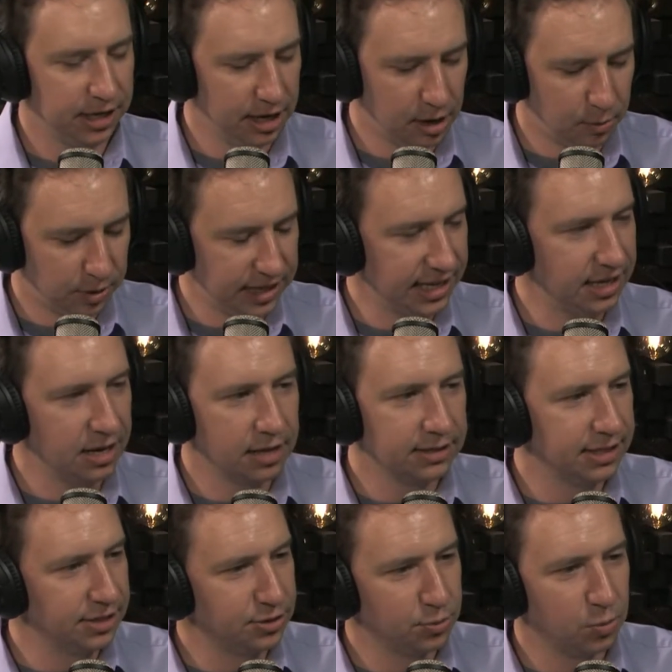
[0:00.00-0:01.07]
When the
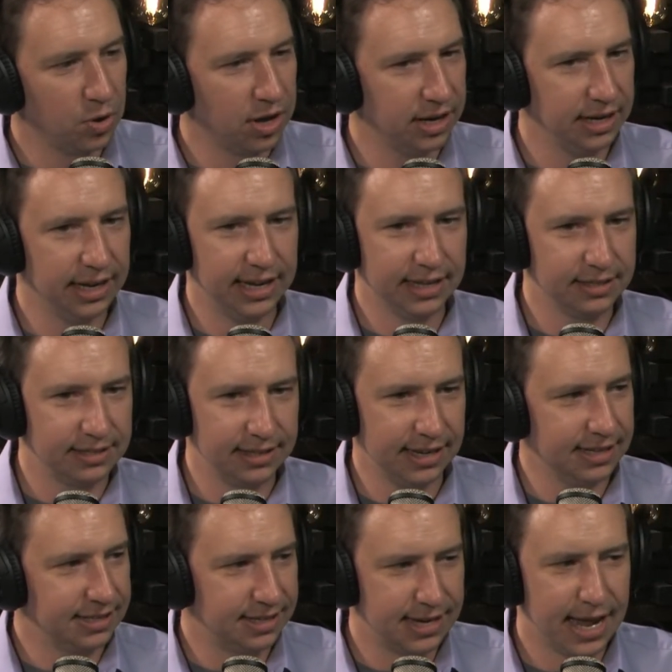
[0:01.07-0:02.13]
youngest one
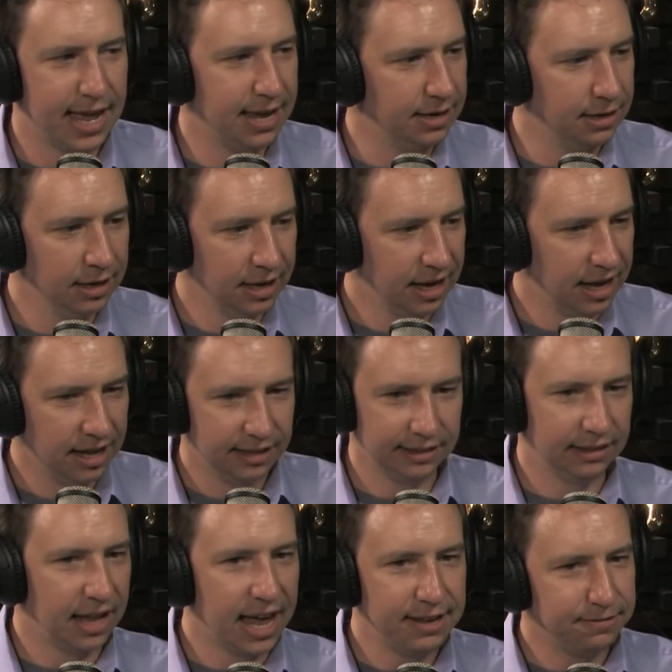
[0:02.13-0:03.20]
is 10,
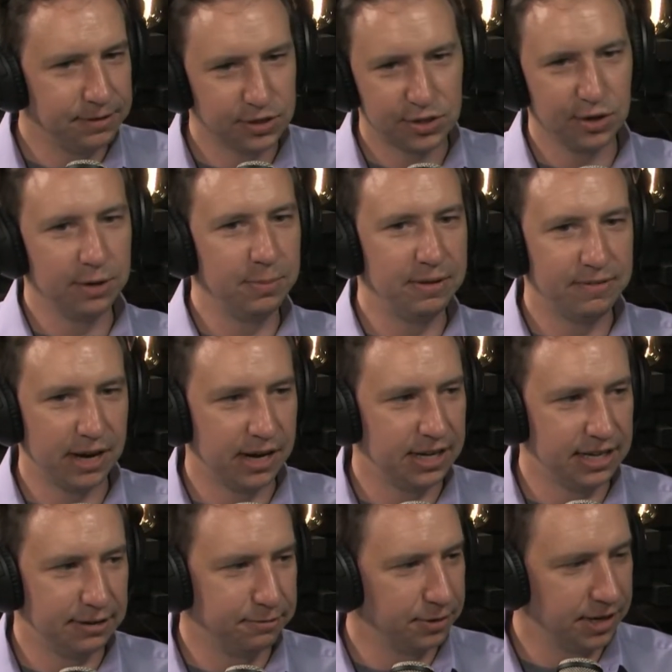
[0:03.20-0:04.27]
life is going to be very
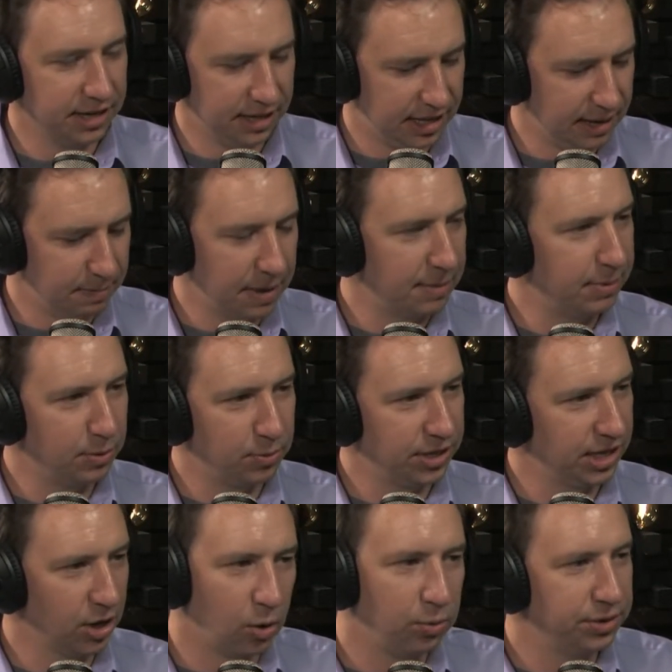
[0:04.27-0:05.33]
different than maybe when
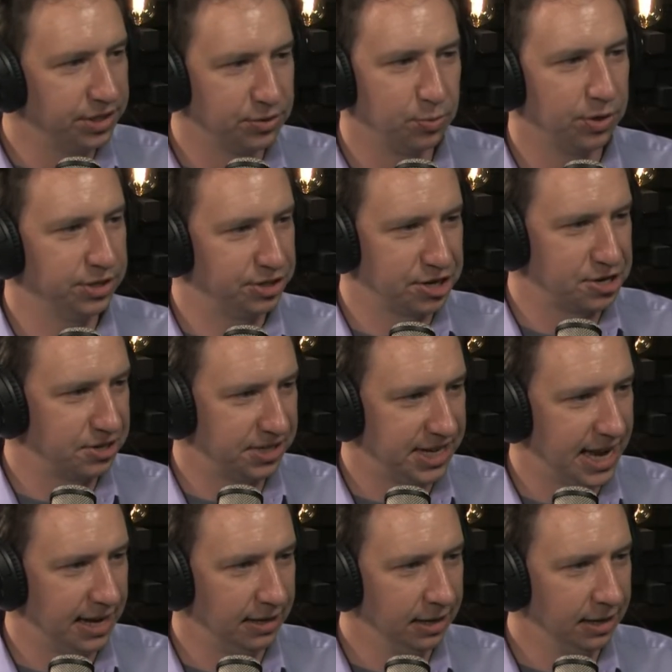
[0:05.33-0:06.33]
the oldest one turned 10.